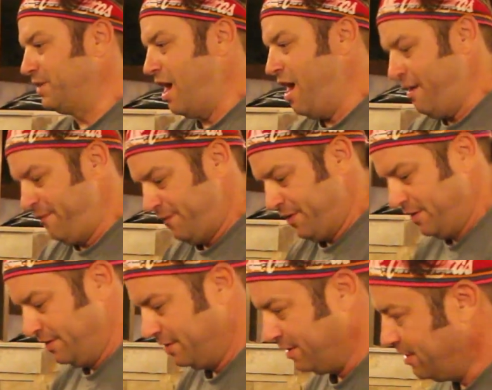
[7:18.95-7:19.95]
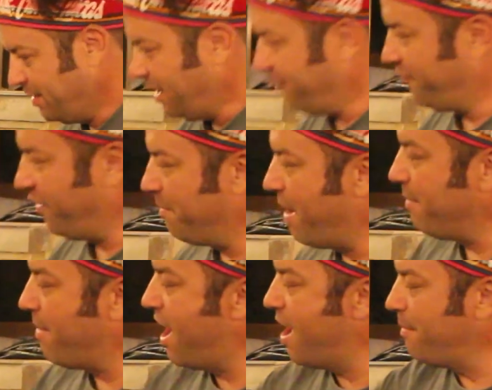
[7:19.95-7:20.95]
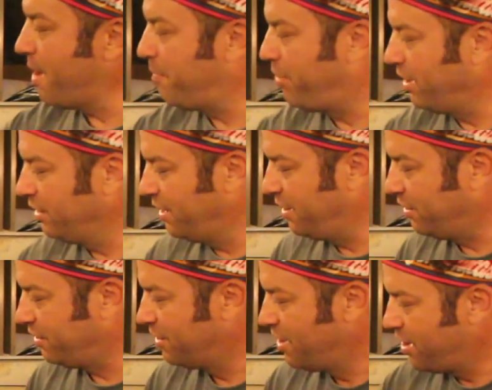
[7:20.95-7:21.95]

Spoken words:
off. For my mom, I put a little